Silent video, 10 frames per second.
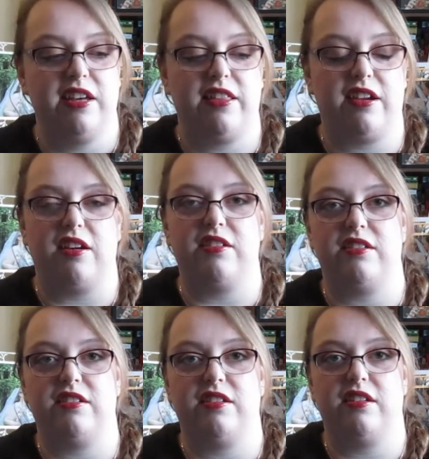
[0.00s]
that aren't
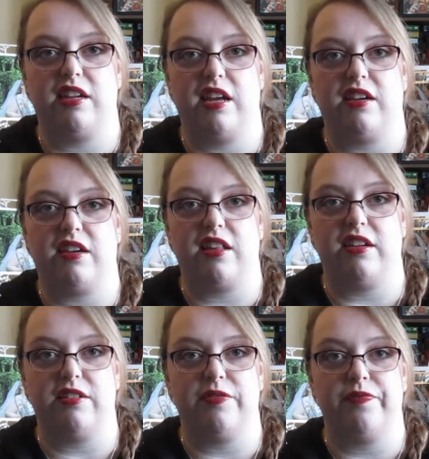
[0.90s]
neon colored.